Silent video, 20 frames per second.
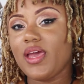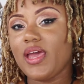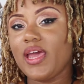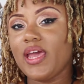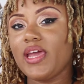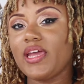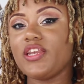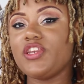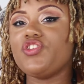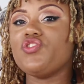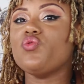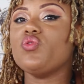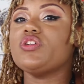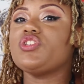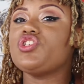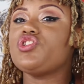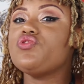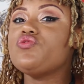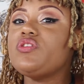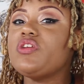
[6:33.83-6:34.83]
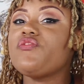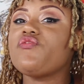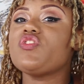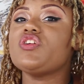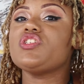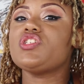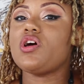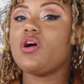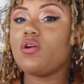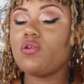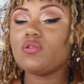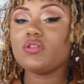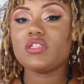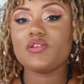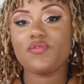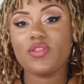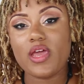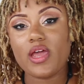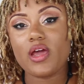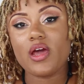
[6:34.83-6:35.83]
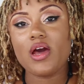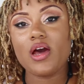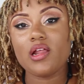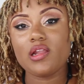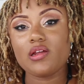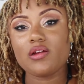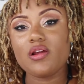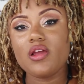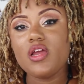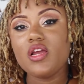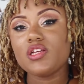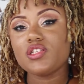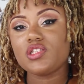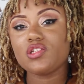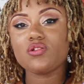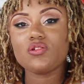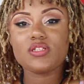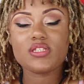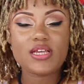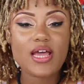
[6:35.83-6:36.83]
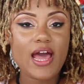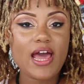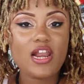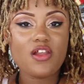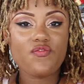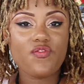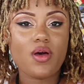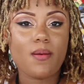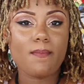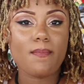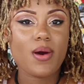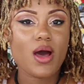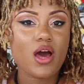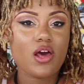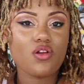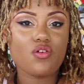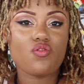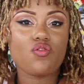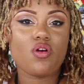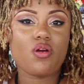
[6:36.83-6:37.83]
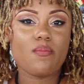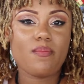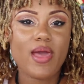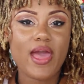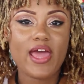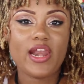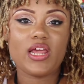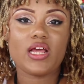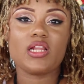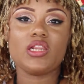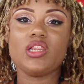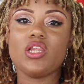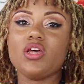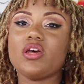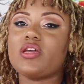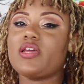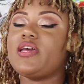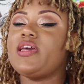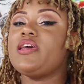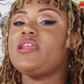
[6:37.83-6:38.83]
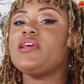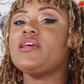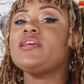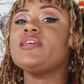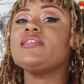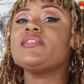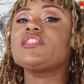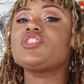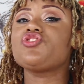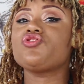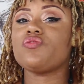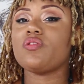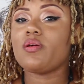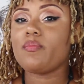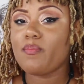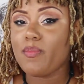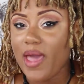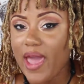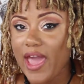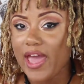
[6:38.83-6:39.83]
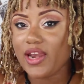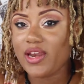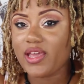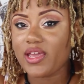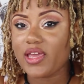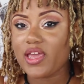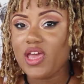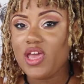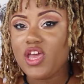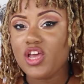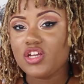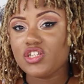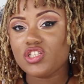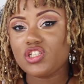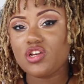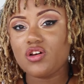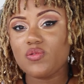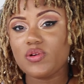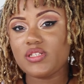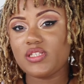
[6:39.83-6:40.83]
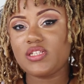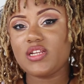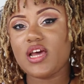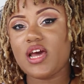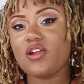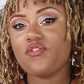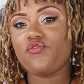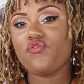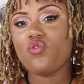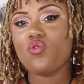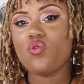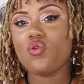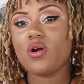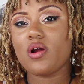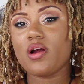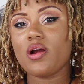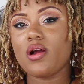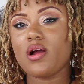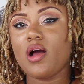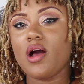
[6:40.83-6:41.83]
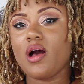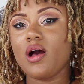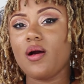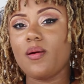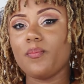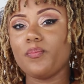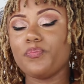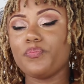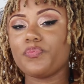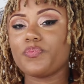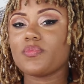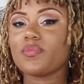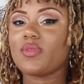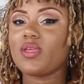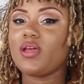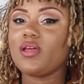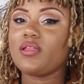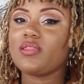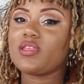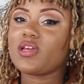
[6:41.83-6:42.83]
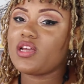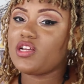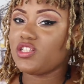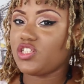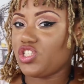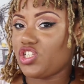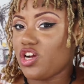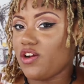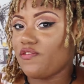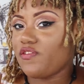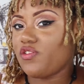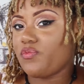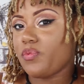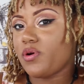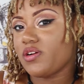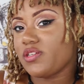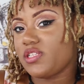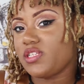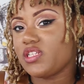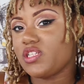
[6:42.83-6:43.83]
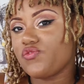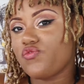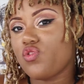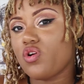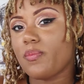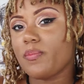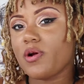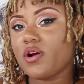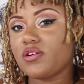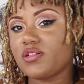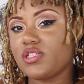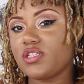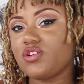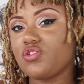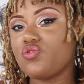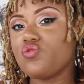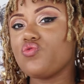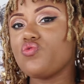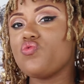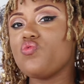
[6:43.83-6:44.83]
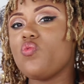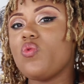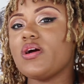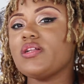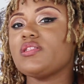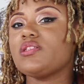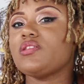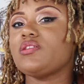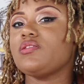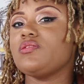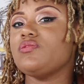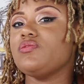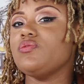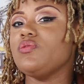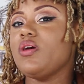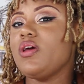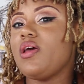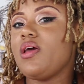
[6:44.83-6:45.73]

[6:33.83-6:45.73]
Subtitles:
and doing two different tones of that color. So it's kind of a monochromatic look. It is dramatic, so it's not for the conservative person. It's for a person who wants to